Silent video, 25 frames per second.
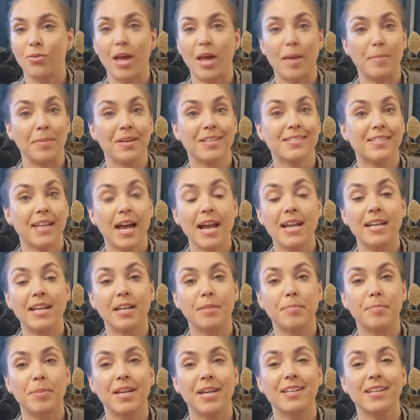am
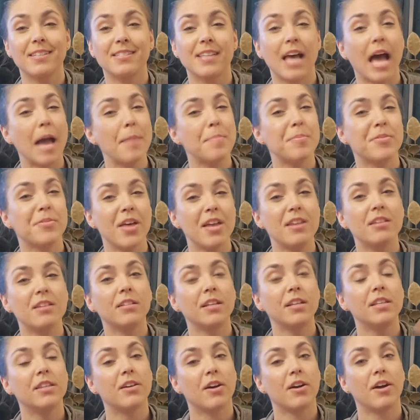excited because
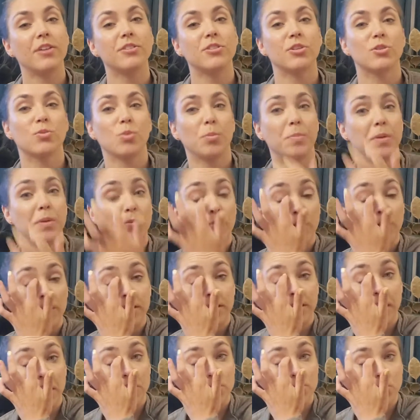hypothetically the concerts will be
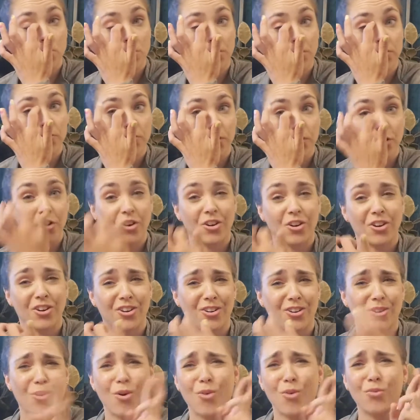rescheduled
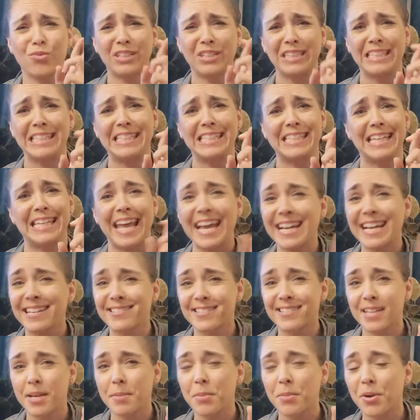for hopefully next
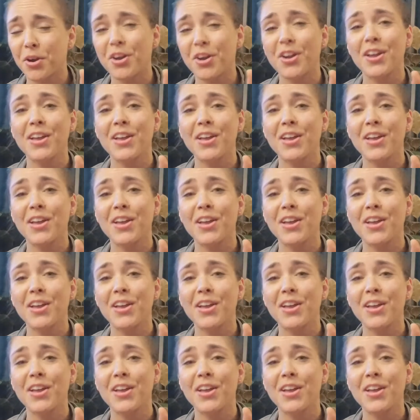summer,